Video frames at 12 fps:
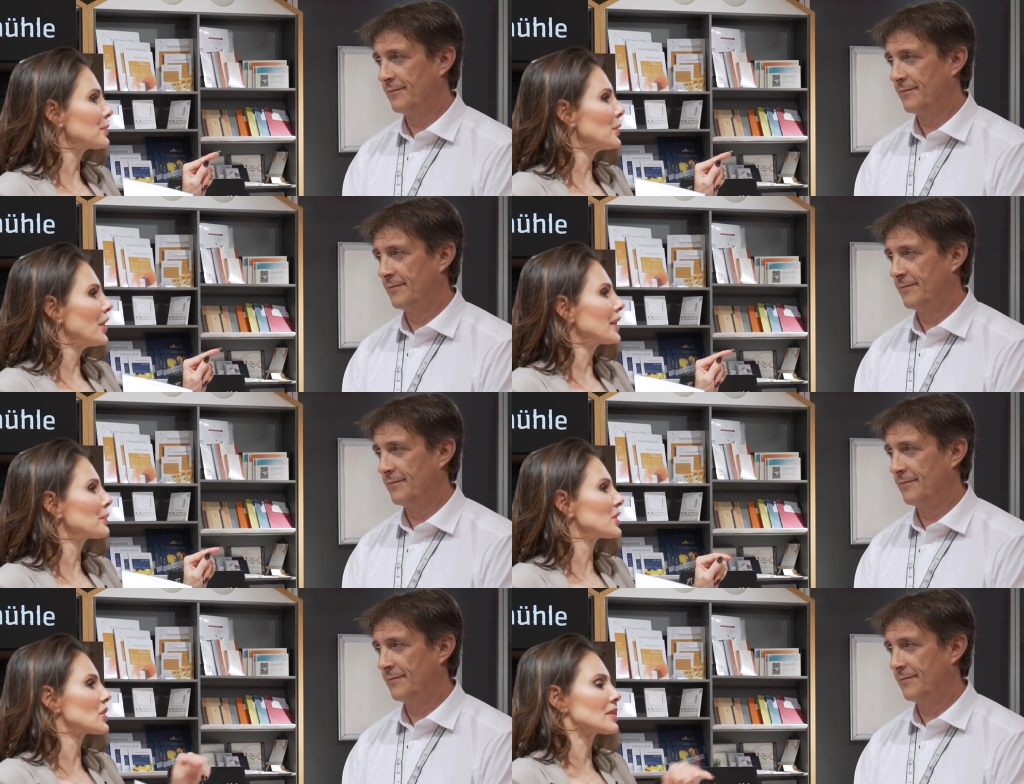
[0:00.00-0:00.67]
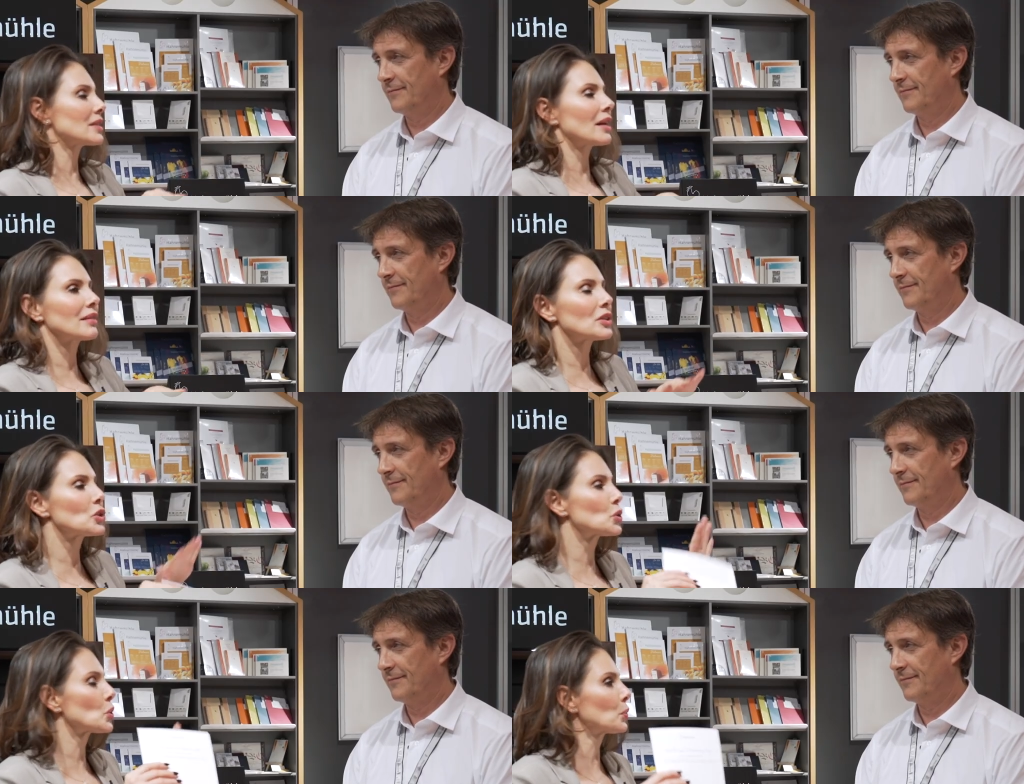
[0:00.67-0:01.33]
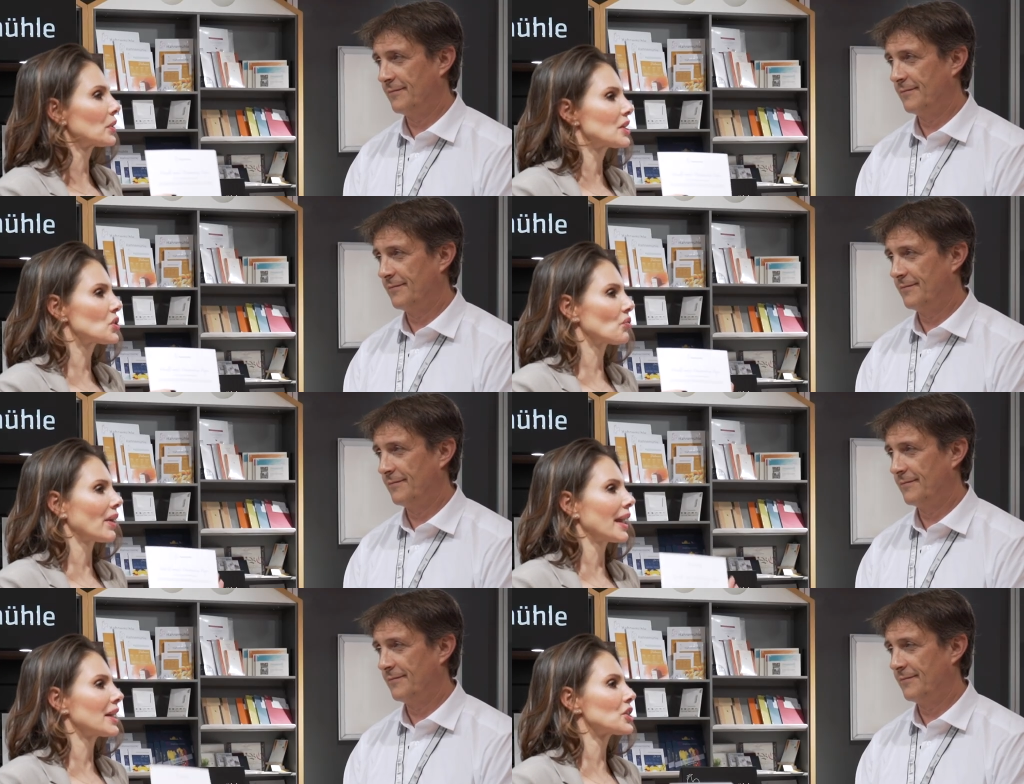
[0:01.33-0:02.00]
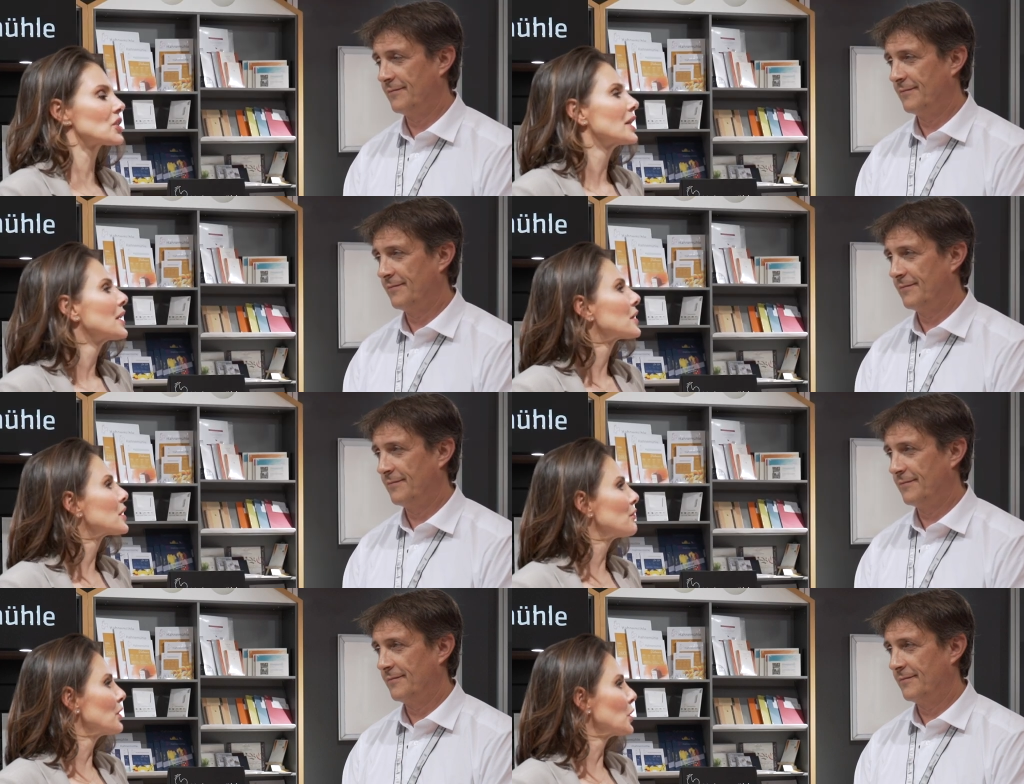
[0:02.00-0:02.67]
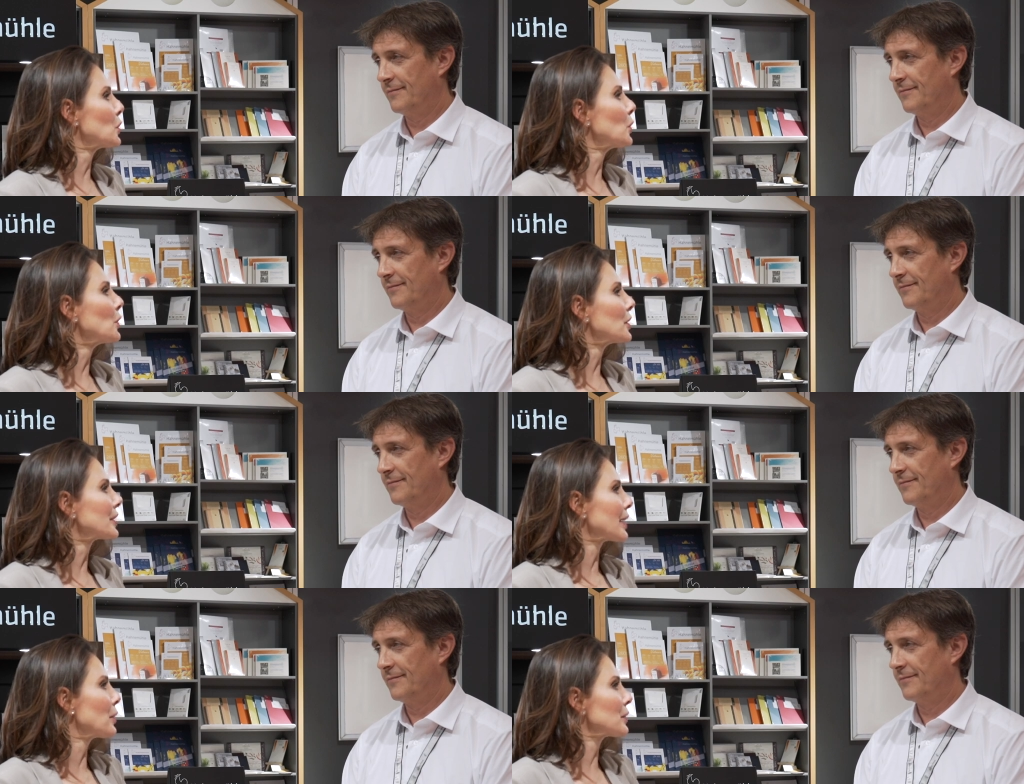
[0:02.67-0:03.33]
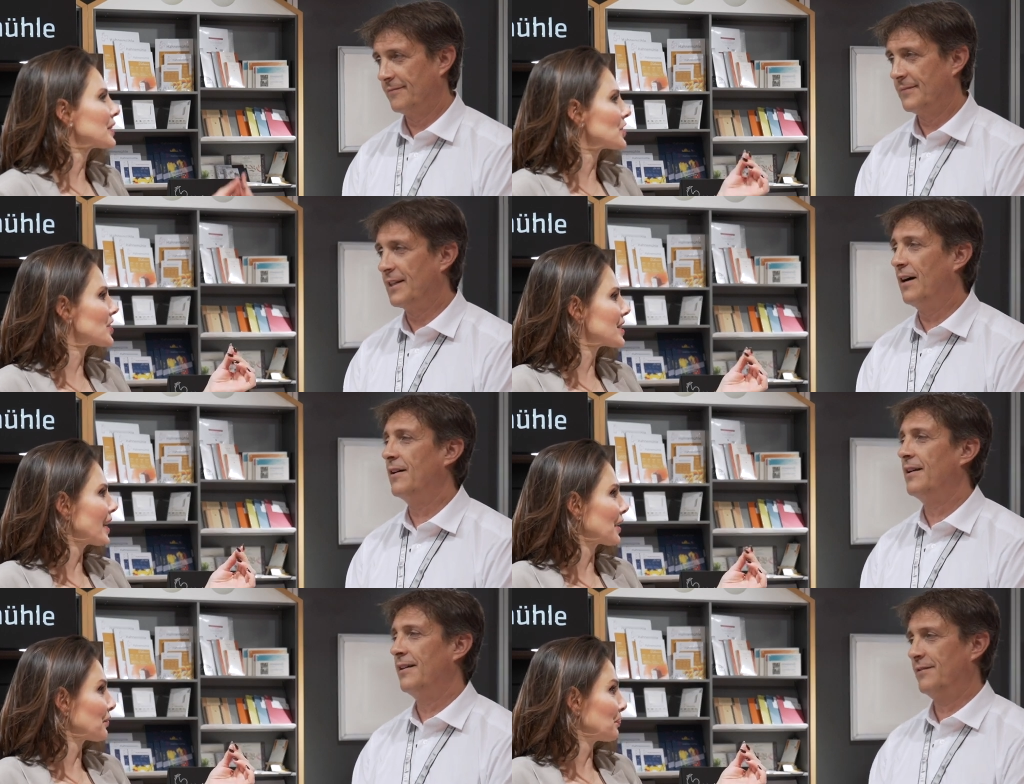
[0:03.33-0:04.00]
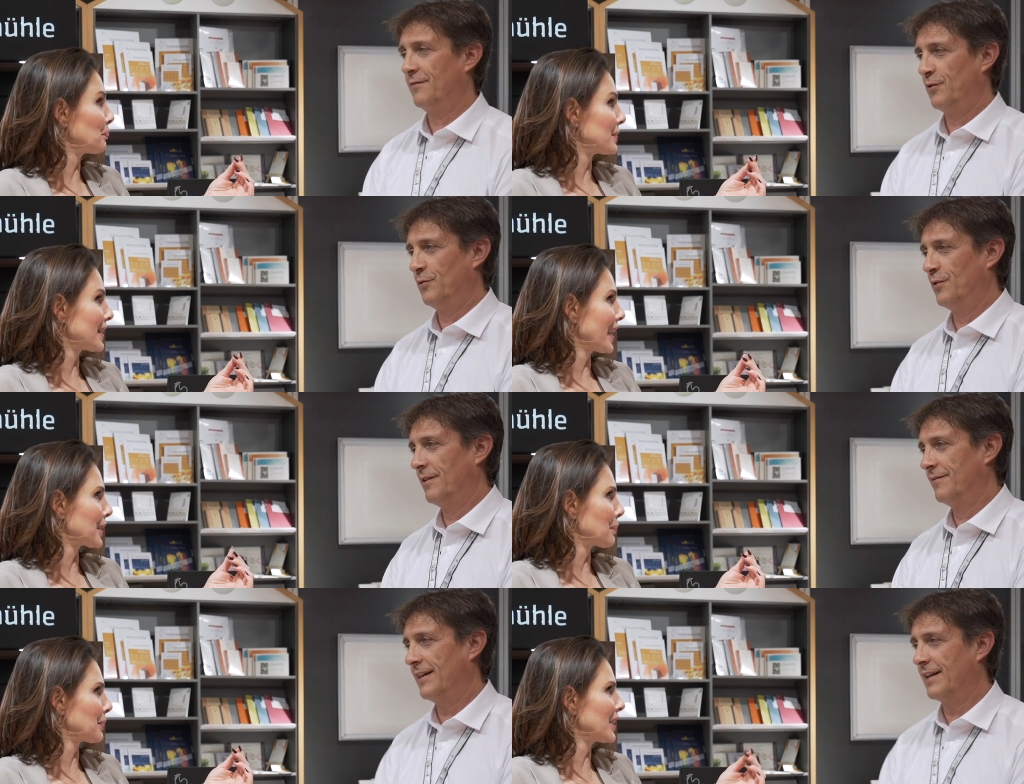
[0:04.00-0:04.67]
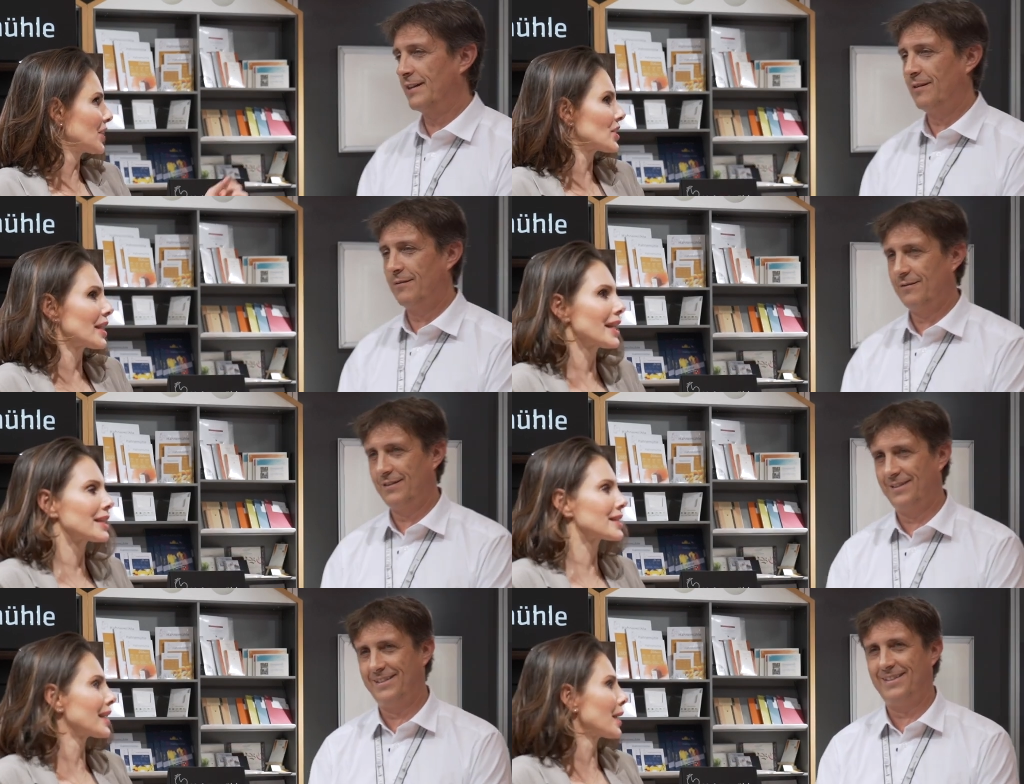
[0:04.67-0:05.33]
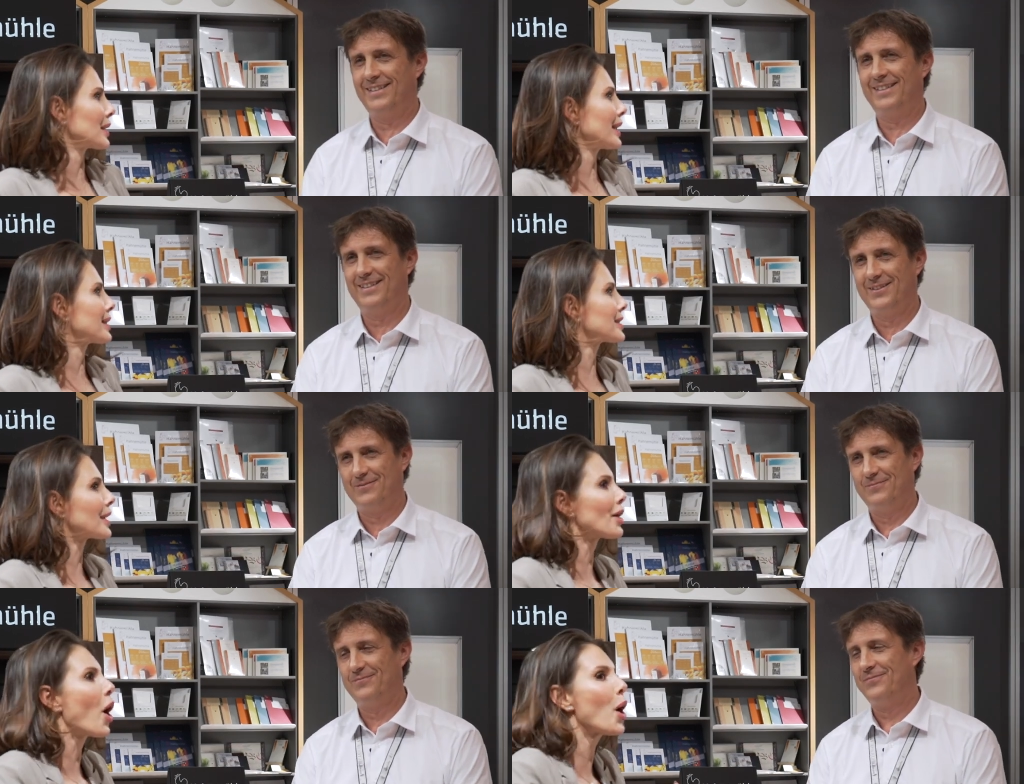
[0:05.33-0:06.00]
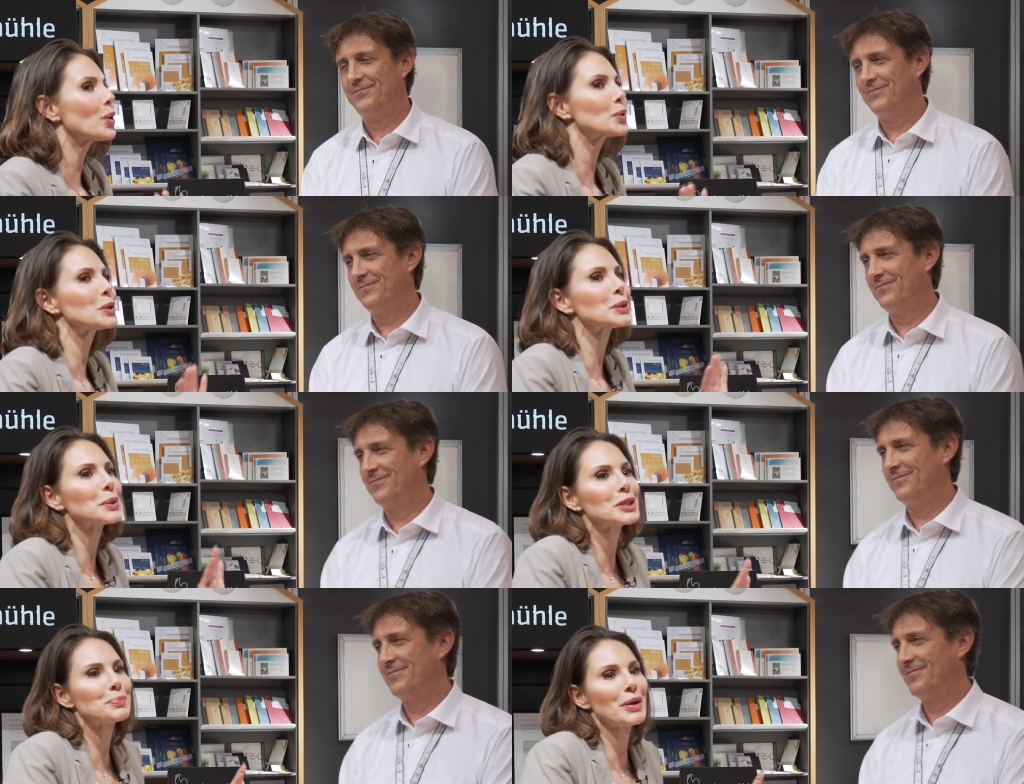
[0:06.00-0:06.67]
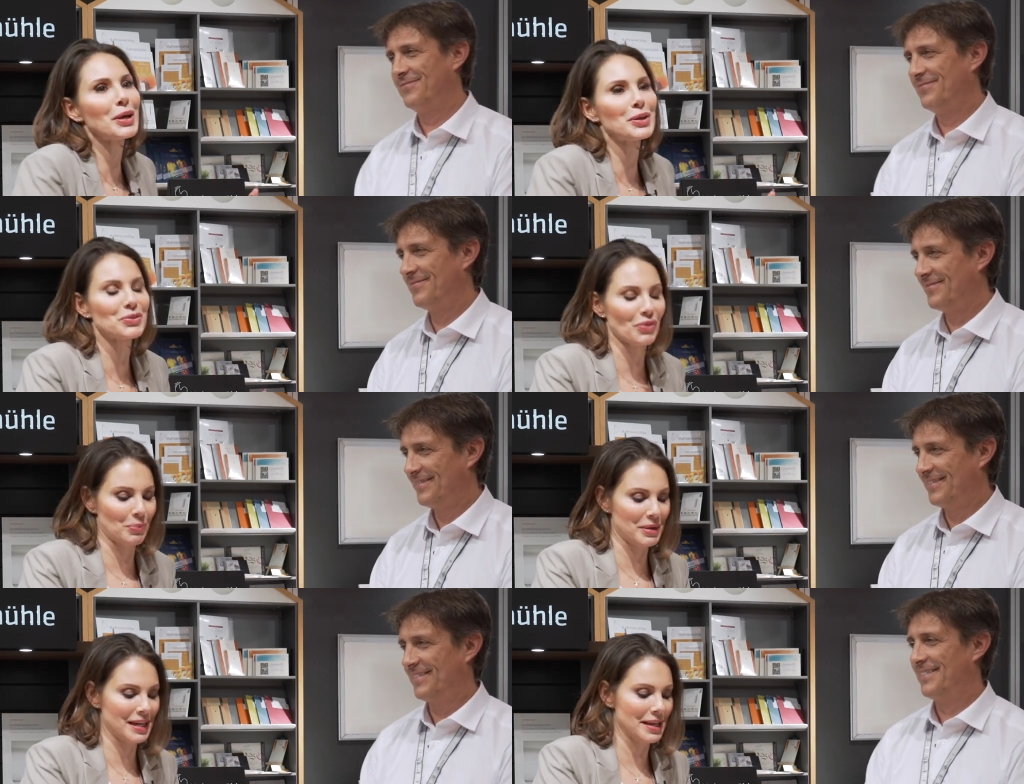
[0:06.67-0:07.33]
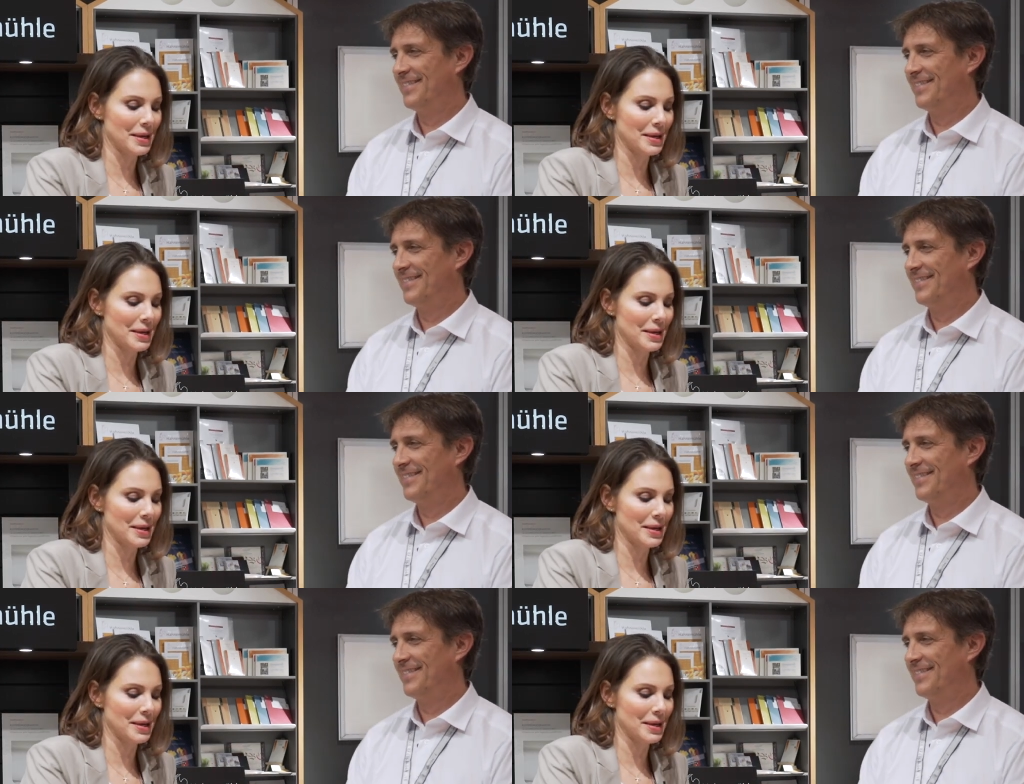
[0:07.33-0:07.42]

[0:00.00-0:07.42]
Speaker 1: one, which has nothing to do with this range. The velour that touches oh, like, yeah, like a like peach. A... it's it, it's a whole new experience for me.